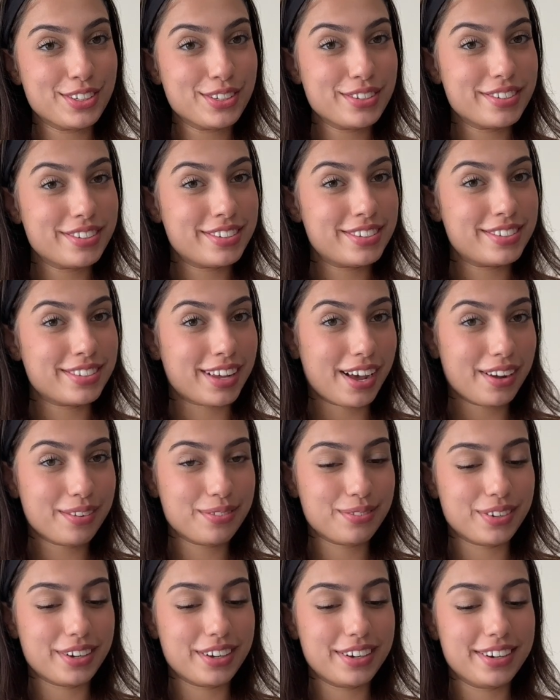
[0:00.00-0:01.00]
a sad
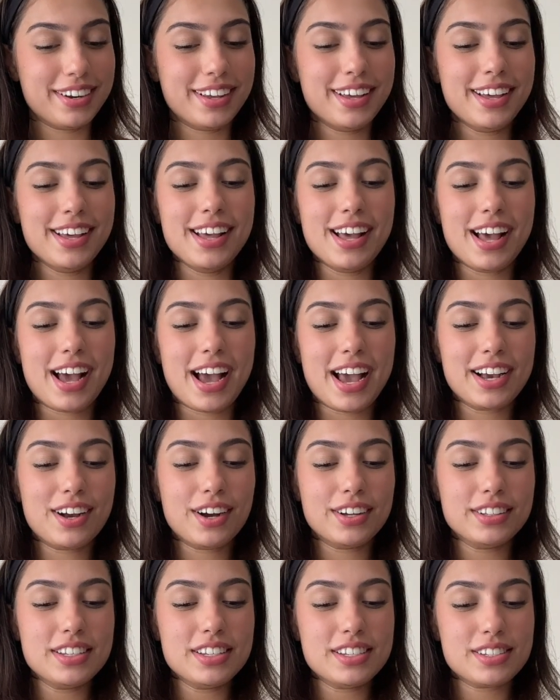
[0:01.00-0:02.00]
one? I
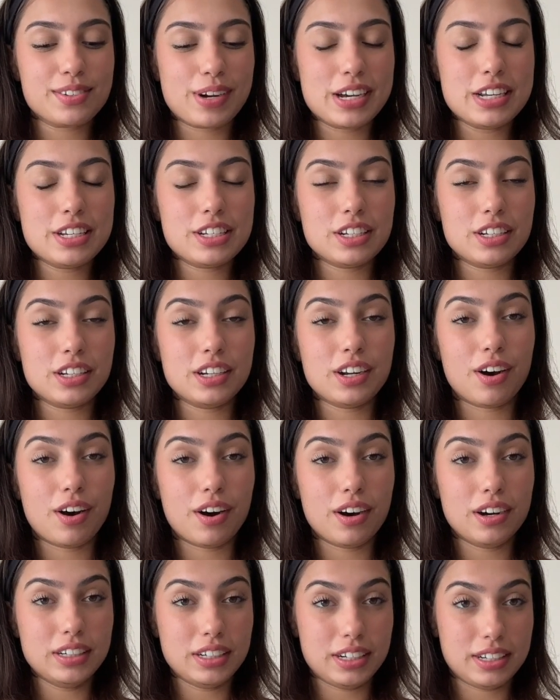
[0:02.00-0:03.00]
got this question
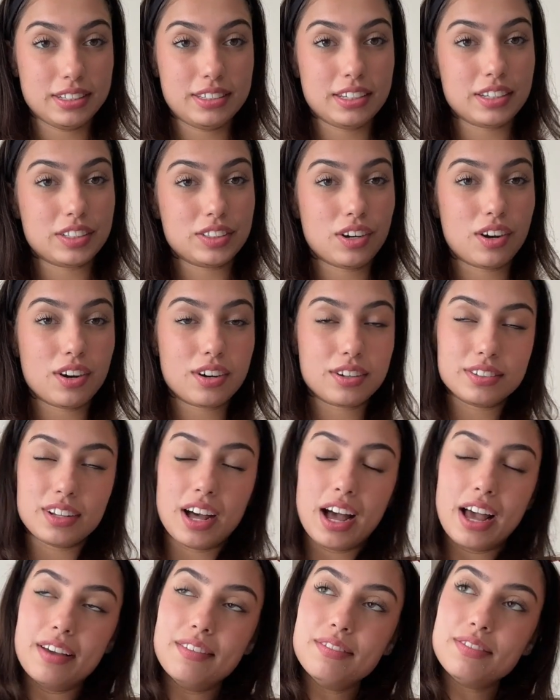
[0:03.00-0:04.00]
on a TikTok
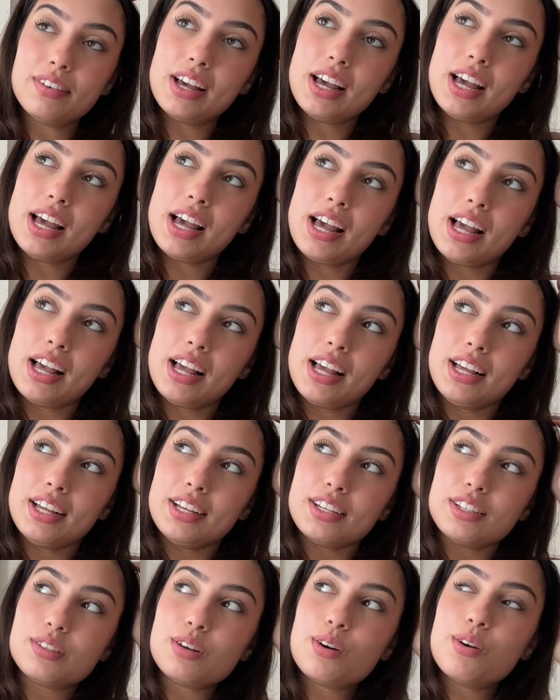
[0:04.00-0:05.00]
live.
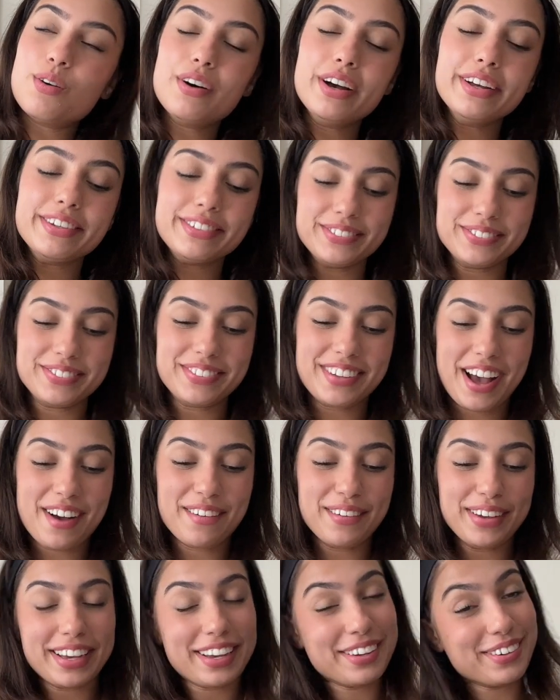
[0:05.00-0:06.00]
So how
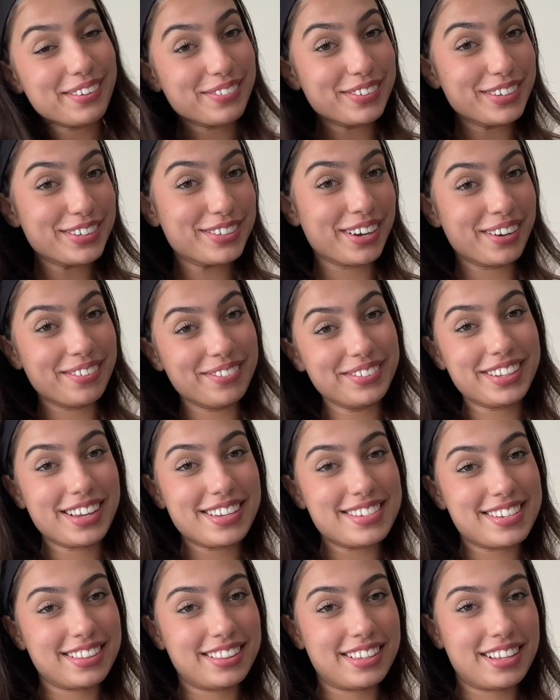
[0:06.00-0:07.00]
I get over
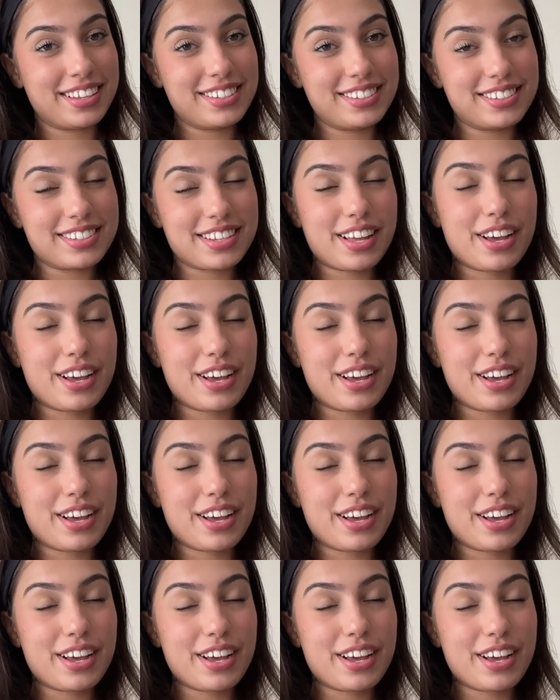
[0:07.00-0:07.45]
traumatizing things.